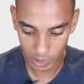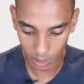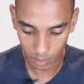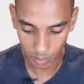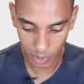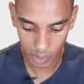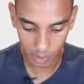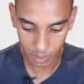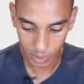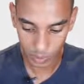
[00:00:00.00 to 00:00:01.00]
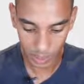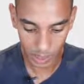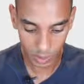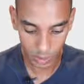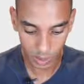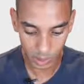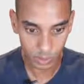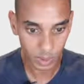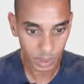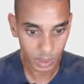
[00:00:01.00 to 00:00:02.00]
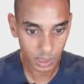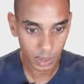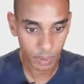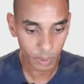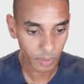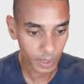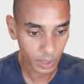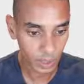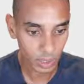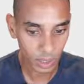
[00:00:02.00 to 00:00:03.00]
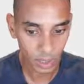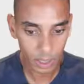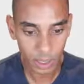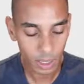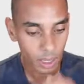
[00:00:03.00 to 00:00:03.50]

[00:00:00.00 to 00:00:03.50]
a line break between each one so we can see what we've actually got.